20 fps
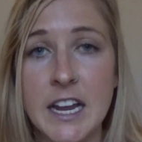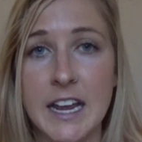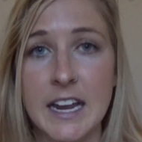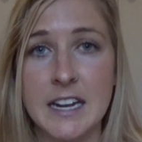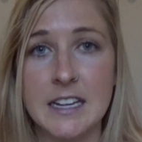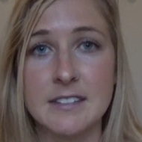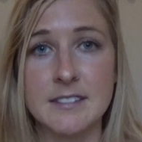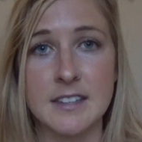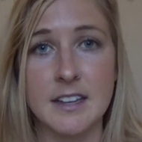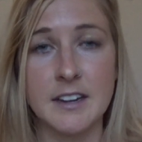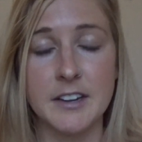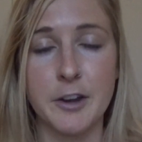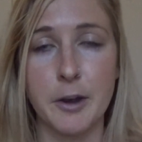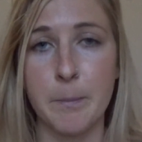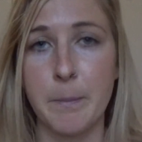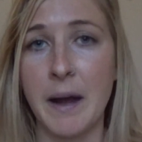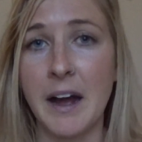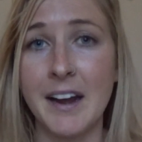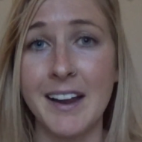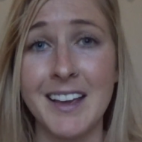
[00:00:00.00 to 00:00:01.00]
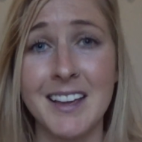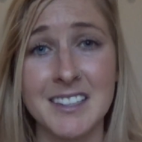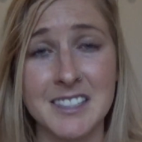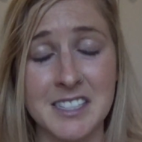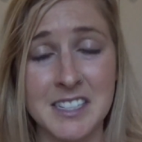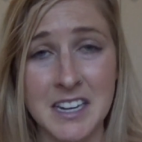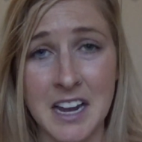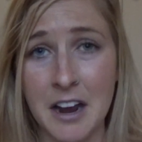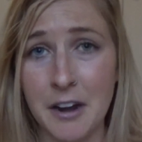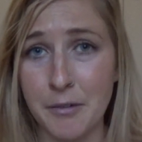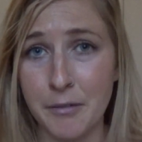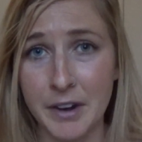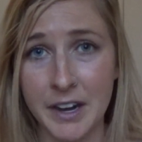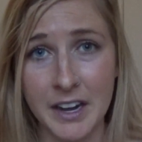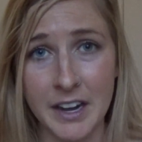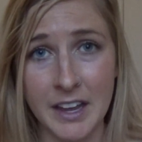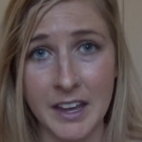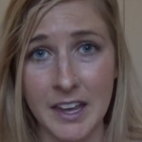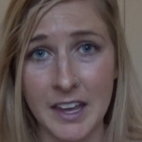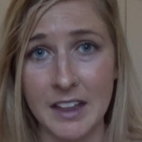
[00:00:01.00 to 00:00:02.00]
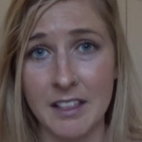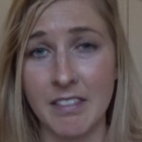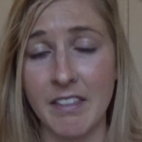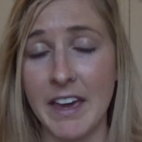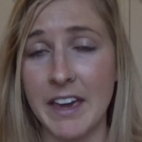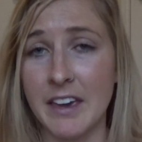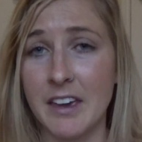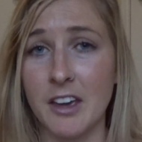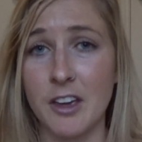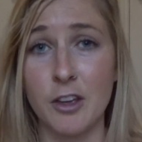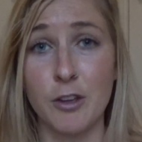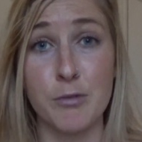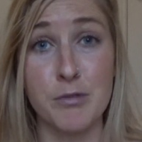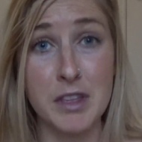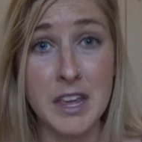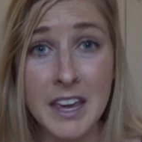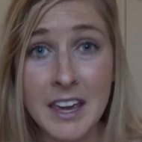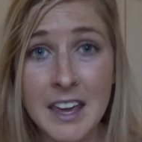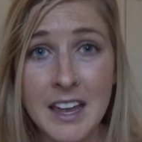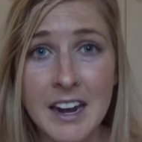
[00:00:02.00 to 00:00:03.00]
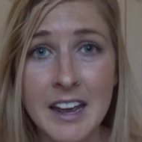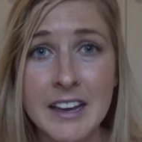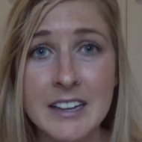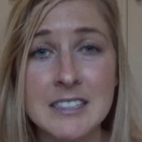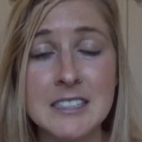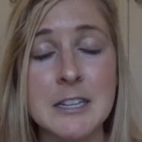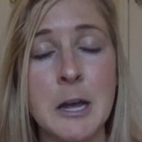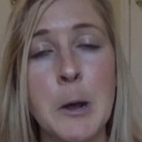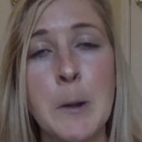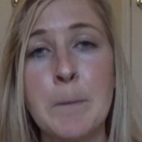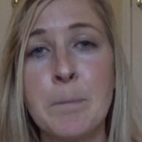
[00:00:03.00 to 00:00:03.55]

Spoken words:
It is, your body is not reading it like you think it is.